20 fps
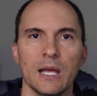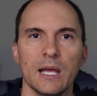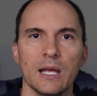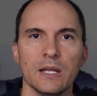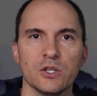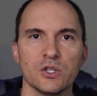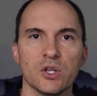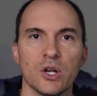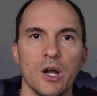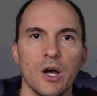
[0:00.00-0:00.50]

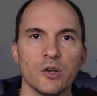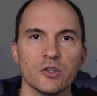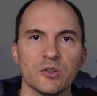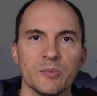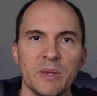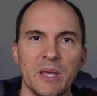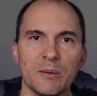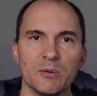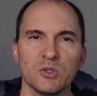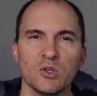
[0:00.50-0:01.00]
It should
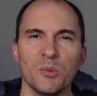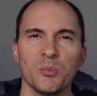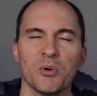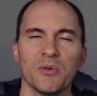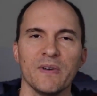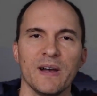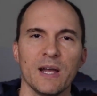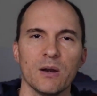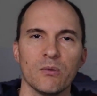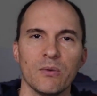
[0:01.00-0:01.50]
also be able to
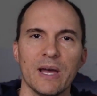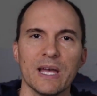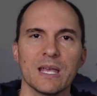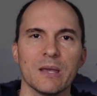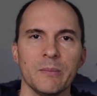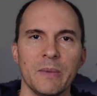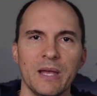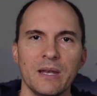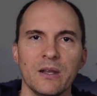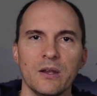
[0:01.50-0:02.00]
provide
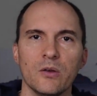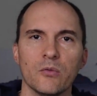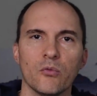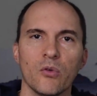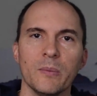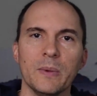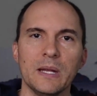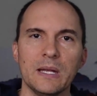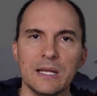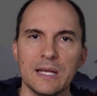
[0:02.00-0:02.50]
recommended
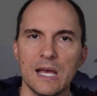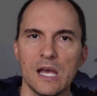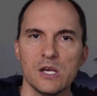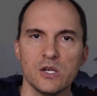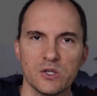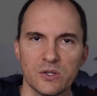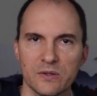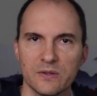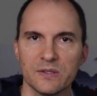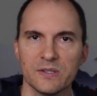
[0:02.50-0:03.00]

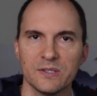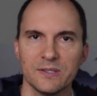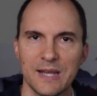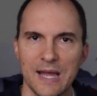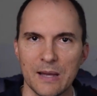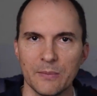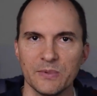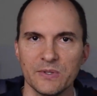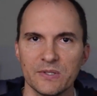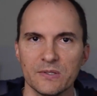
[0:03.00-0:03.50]
remediation
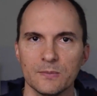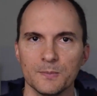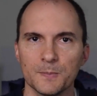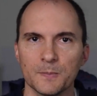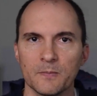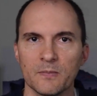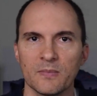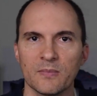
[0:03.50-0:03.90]
steps.